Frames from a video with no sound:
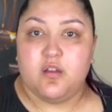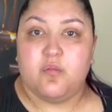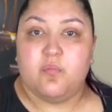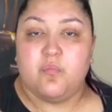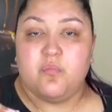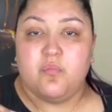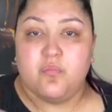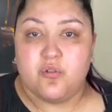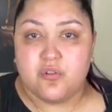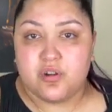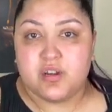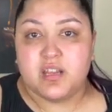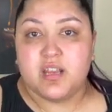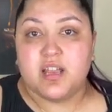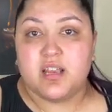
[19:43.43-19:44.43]

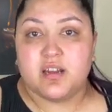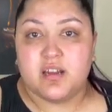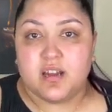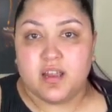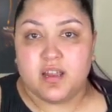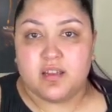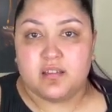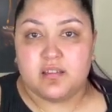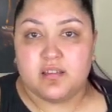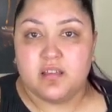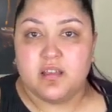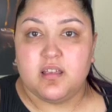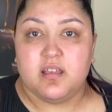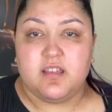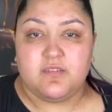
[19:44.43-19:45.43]
morning and night.
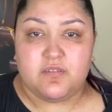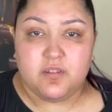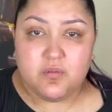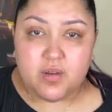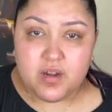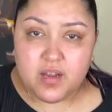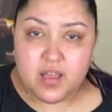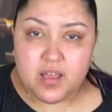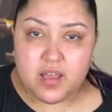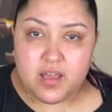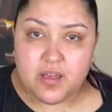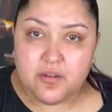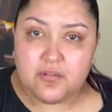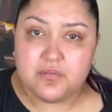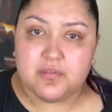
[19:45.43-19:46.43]
If you want a
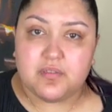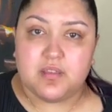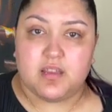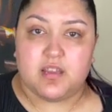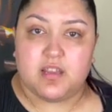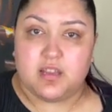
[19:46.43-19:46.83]
healthy